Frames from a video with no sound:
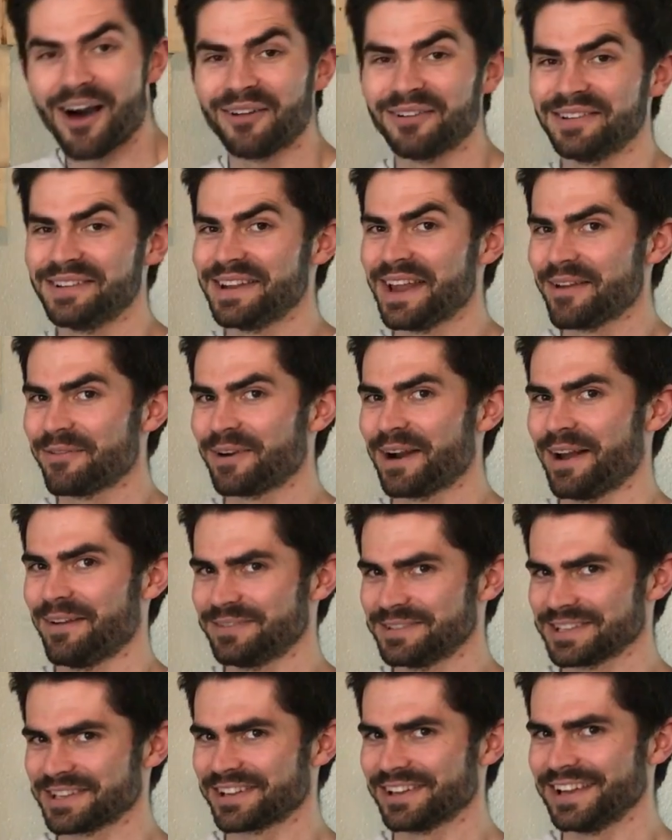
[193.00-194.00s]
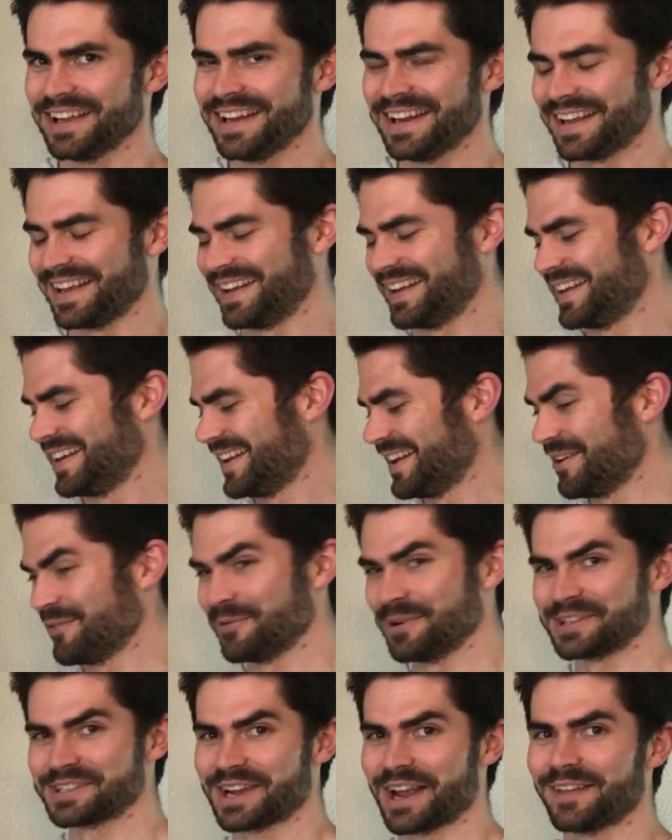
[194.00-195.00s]
I'll never have to clean it,
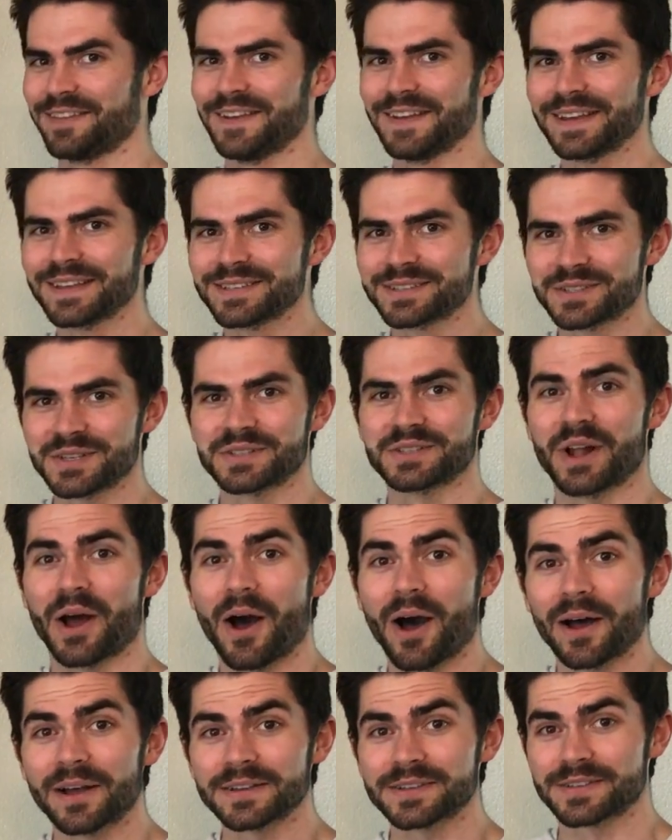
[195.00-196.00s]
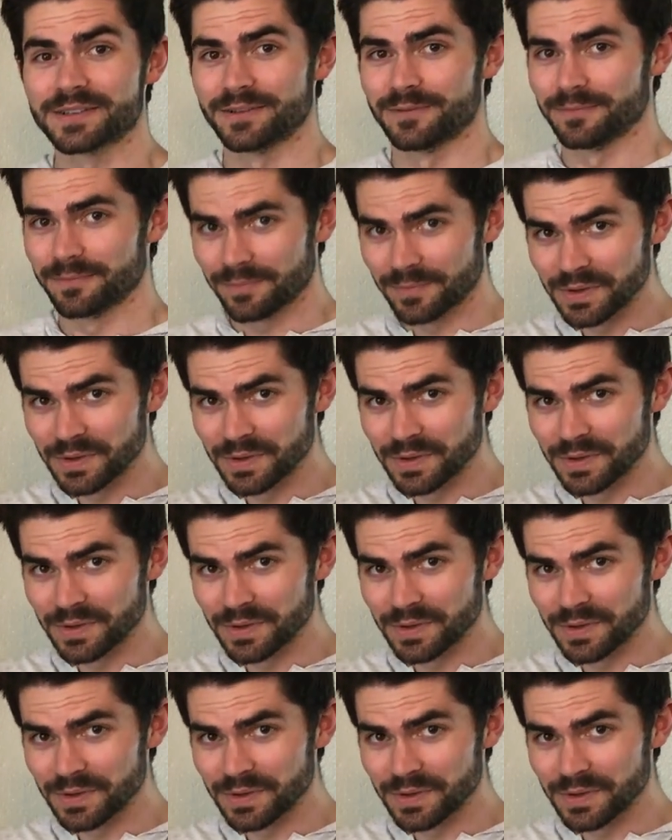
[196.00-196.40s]
which I think is just awesome.